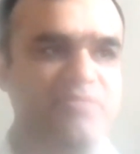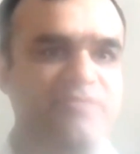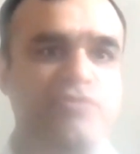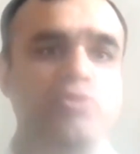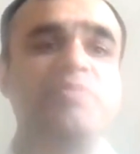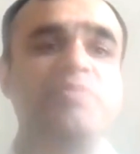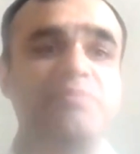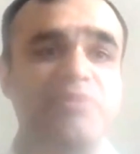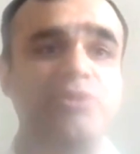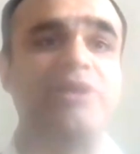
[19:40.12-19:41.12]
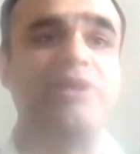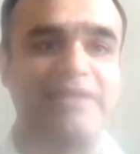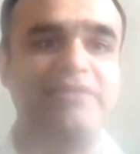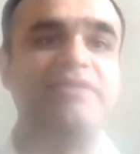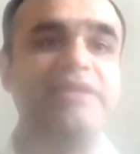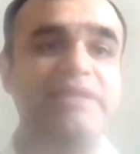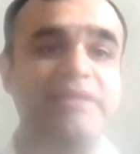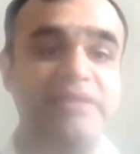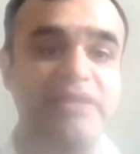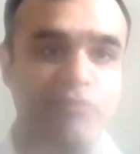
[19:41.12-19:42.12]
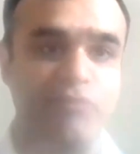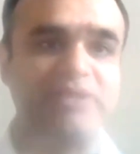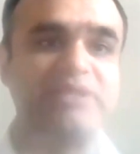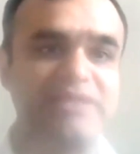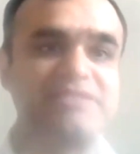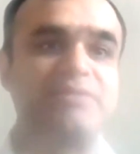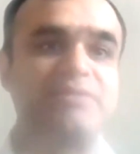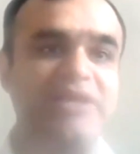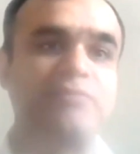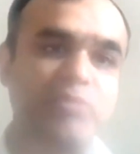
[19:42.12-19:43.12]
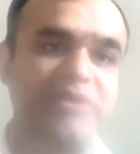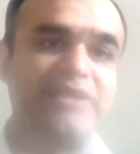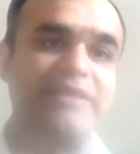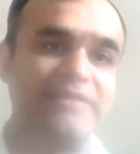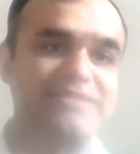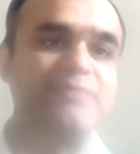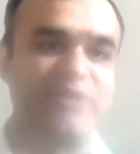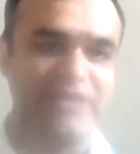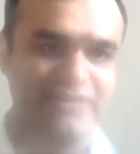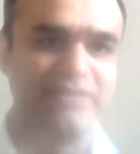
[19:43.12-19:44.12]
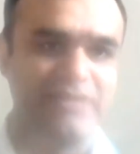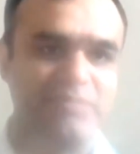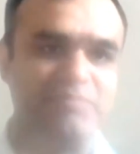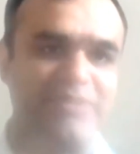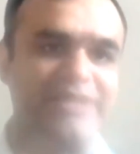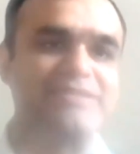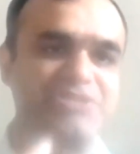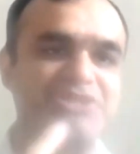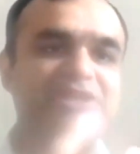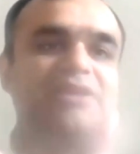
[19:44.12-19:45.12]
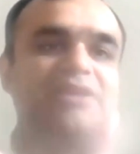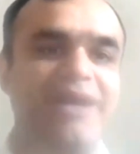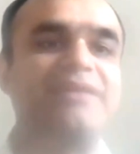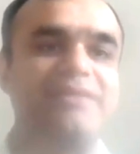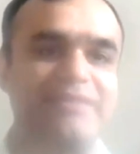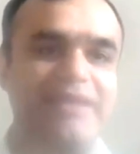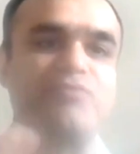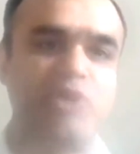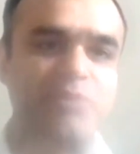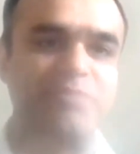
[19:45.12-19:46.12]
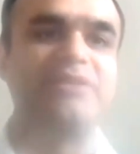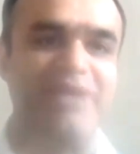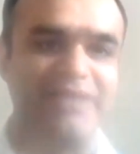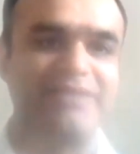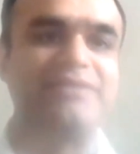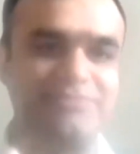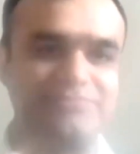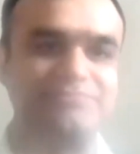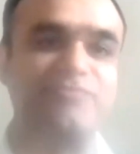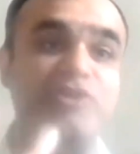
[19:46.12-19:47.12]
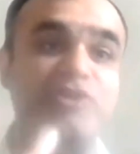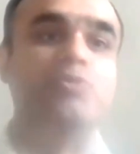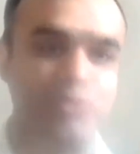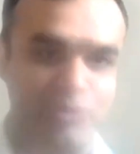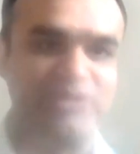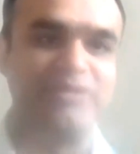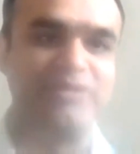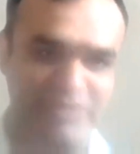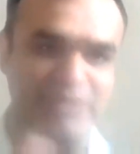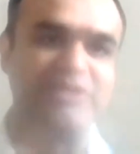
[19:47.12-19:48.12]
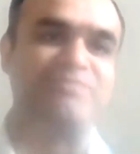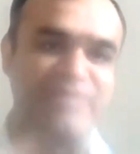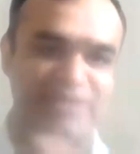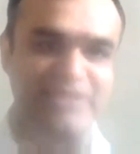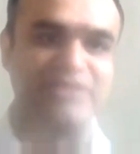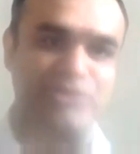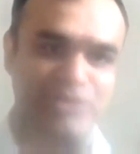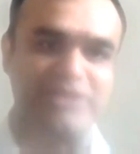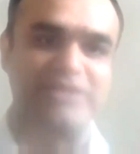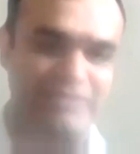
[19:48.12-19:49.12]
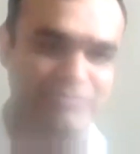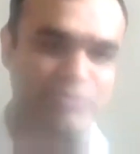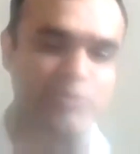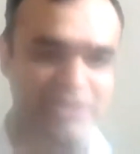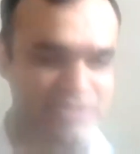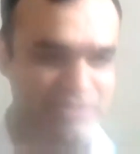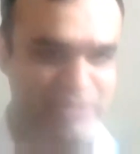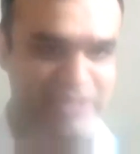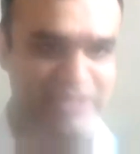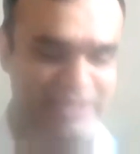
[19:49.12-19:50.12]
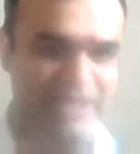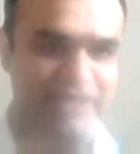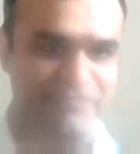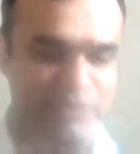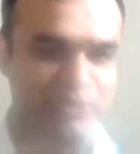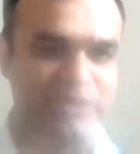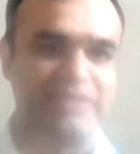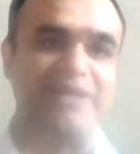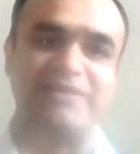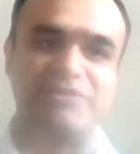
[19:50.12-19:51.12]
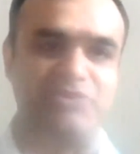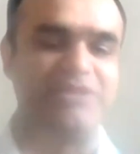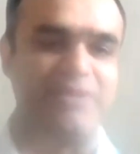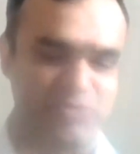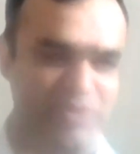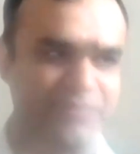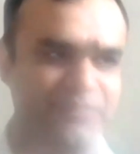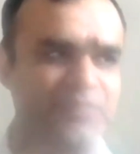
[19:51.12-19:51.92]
Few people who are actively involved in the real estate market would be telling the same thing. But as a general market, that would not be the market view, maybe a year or 2 years ago, a year and a half ago, that the market is on an upswing.